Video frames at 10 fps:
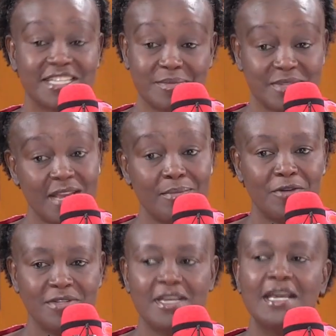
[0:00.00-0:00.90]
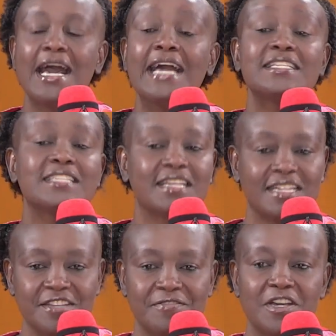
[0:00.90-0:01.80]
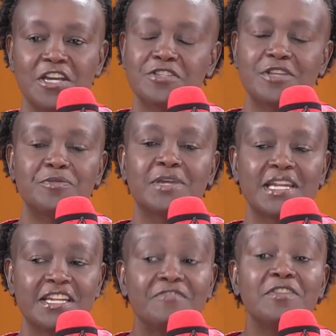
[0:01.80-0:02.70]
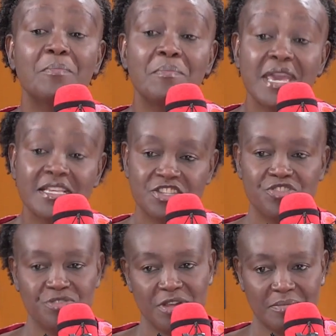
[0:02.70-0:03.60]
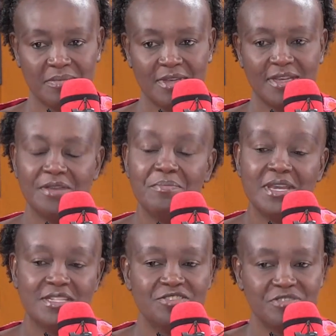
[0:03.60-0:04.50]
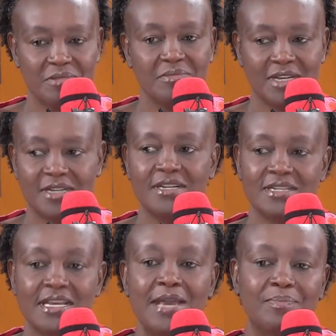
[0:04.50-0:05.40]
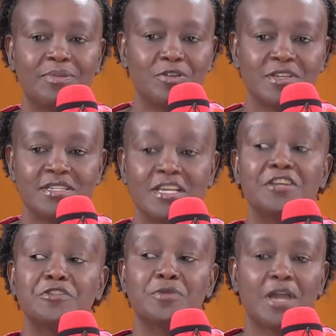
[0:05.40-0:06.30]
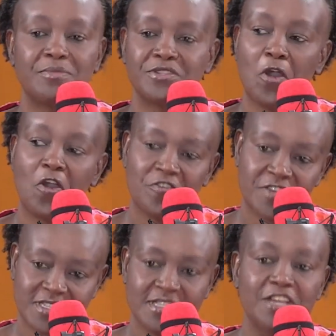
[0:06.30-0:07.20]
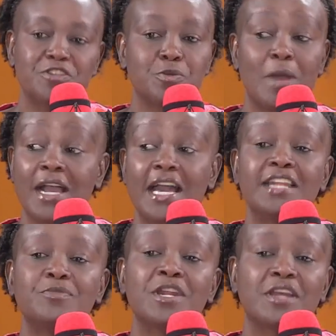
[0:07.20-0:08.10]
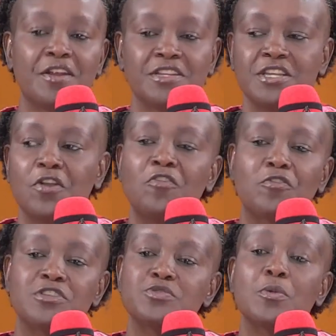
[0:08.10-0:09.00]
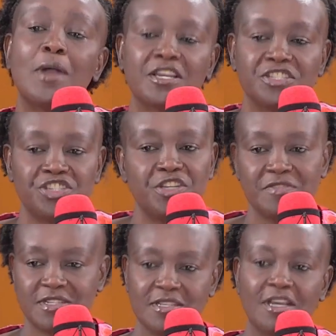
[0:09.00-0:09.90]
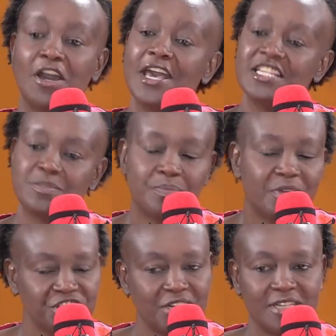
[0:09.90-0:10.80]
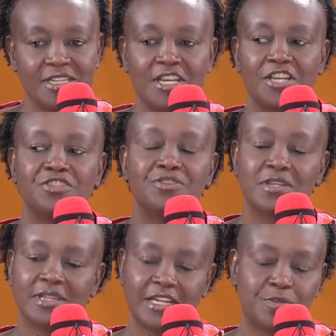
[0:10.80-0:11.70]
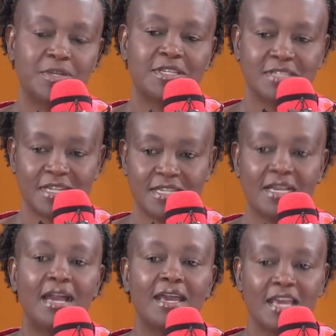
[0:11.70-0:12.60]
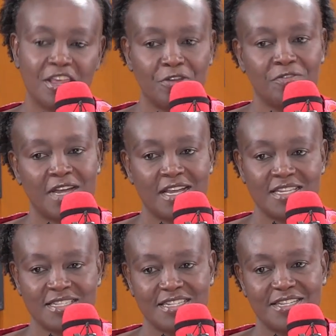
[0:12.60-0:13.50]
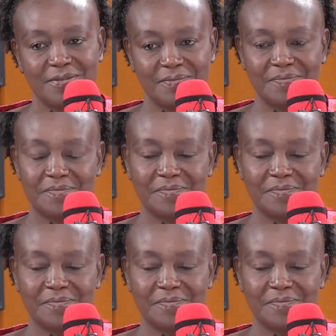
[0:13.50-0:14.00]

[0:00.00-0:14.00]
some yeah. time out yeah. and take leave so that we can leave the mainstream, mm. mainstream uh, employees to come to the office to work. And we're encouraging, of course, we work in shifts, okay. especially during that week starting eighth of August. It's